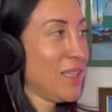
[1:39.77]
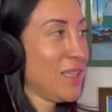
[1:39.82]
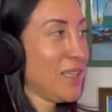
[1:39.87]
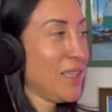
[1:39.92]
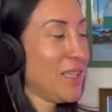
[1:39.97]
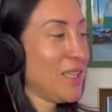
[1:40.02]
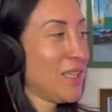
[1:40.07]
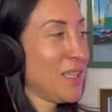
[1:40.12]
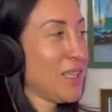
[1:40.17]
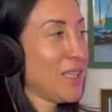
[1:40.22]

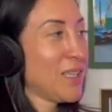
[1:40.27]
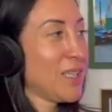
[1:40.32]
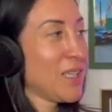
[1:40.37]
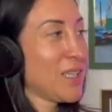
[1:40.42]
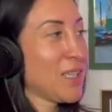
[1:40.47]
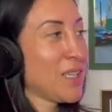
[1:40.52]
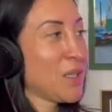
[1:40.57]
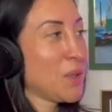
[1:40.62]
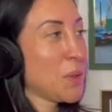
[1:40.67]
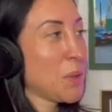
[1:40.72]

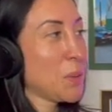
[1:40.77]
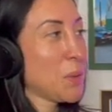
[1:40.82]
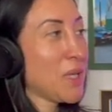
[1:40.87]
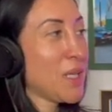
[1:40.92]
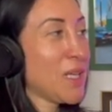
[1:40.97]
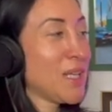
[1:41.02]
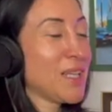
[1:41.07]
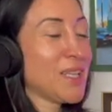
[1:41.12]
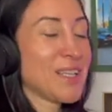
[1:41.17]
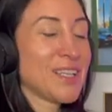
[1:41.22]

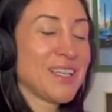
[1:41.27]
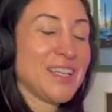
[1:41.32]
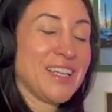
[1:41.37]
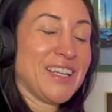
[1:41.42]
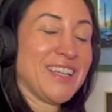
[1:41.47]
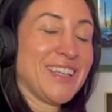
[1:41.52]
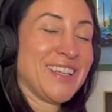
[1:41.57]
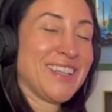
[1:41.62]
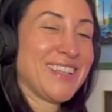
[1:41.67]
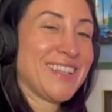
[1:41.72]

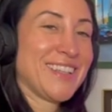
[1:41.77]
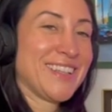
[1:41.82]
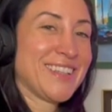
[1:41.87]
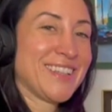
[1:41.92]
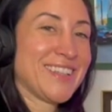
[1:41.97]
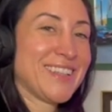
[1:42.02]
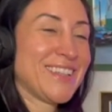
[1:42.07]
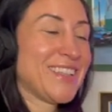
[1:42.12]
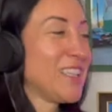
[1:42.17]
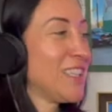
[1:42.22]

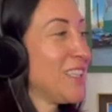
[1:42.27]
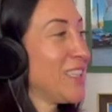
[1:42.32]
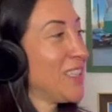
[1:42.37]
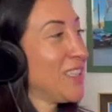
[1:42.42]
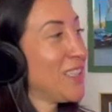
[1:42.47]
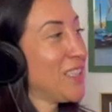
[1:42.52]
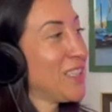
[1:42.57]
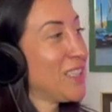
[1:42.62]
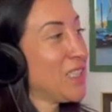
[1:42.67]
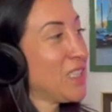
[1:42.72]

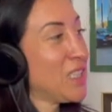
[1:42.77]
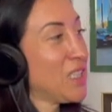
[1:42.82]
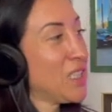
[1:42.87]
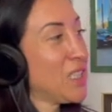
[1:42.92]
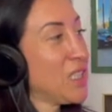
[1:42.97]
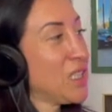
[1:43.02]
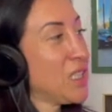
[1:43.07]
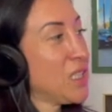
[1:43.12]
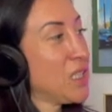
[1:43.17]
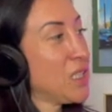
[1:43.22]

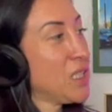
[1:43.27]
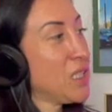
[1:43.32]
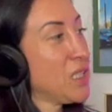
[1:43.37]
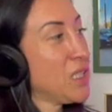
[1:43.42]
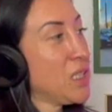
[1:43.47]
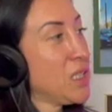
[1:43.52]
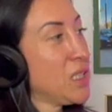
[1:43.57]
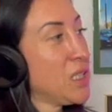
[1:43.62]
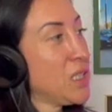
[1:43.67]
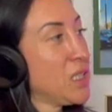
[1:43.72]

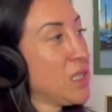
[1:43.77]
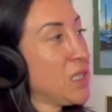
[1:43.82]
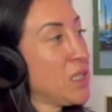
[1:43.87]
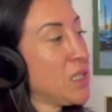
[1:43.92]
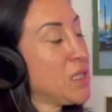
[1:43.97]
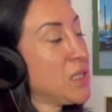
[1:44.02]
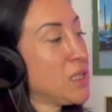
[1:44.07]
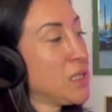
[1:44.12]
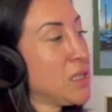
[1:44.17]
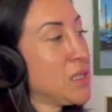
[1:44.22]

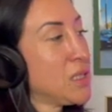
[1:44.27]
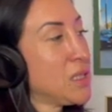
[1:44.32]
(not speaking)